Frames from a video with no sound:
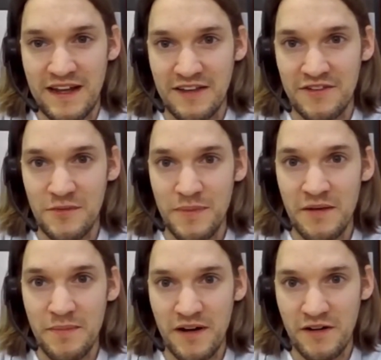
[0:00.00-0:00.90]
has to be
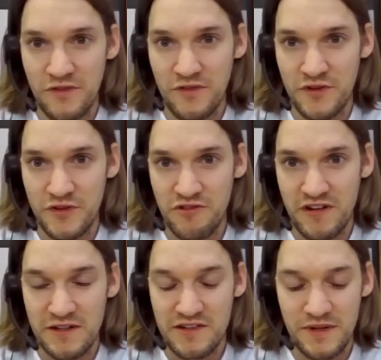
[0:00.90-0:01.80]
a part of the future
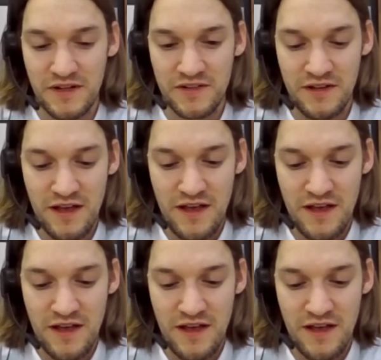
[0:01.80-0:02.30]
energy mix.